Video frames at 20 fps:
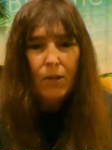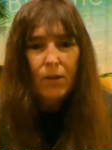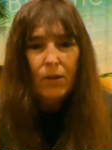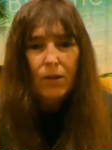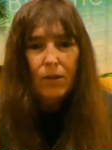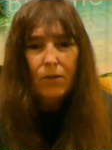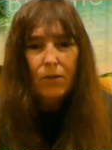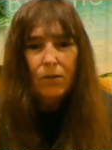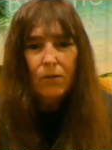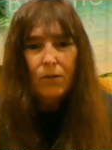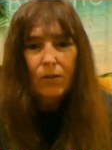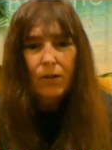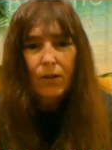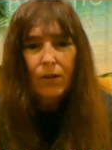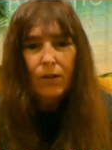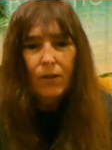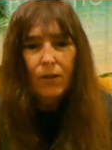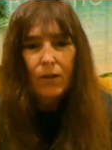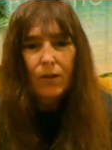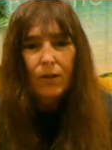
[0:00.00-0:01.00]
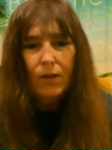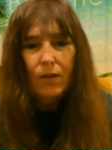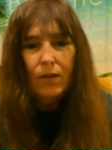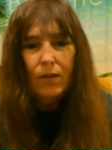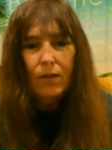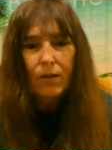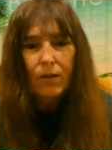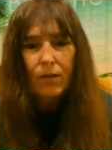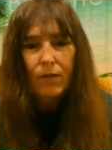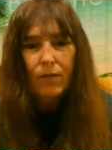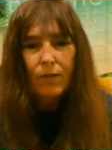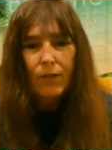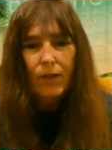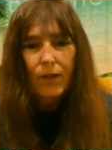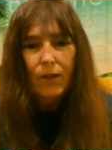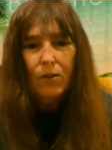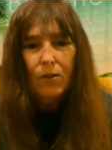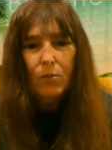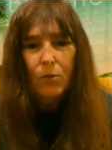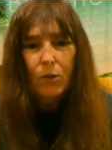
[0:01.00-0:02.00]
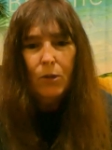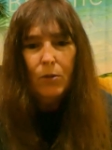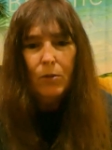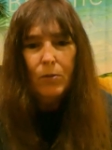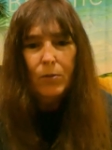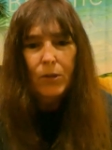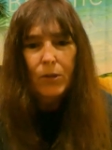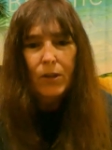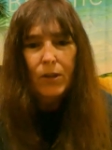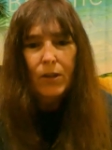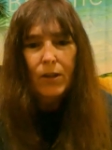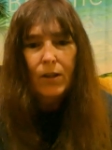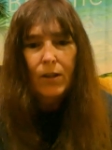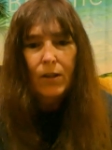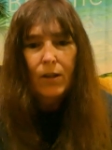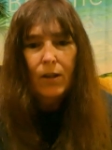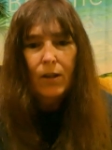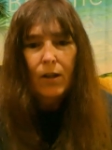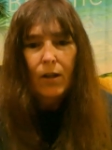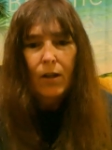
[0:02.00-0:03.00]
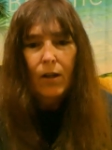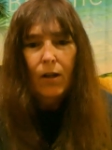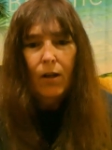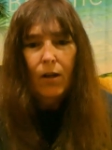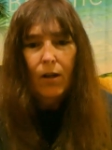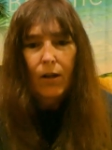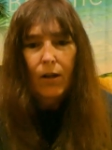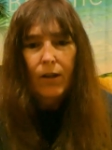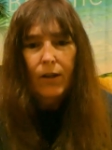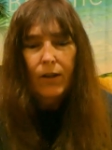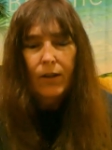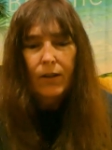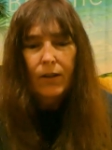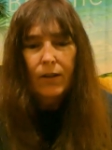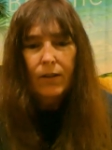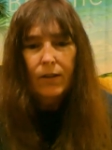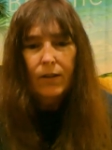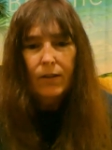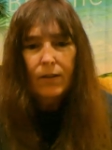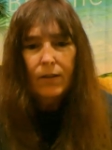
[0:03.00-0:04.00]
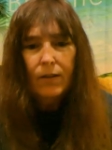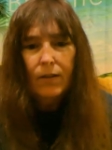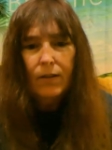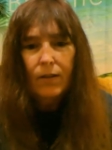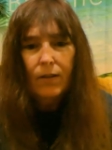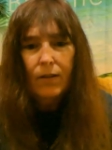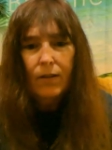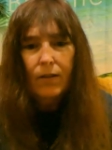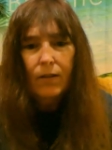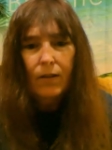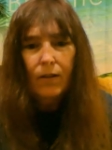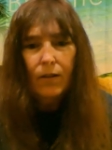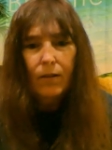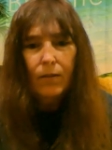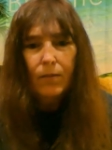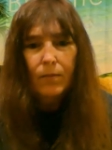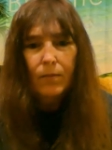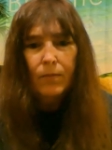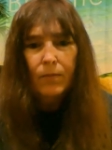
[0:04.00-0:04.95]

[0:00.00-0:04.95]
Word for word: to do another video probably on um,